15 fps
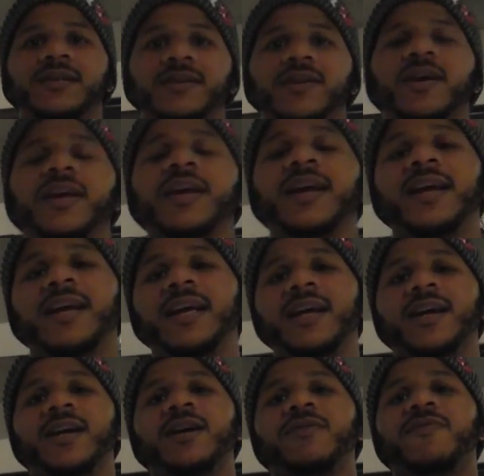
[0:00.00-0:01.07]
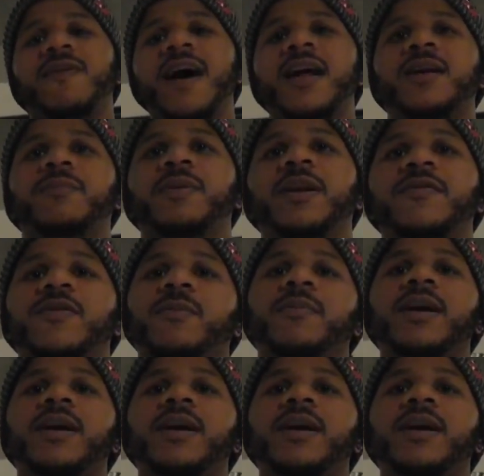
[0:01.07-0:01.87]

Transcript: You know, he, he a good fighter, but if the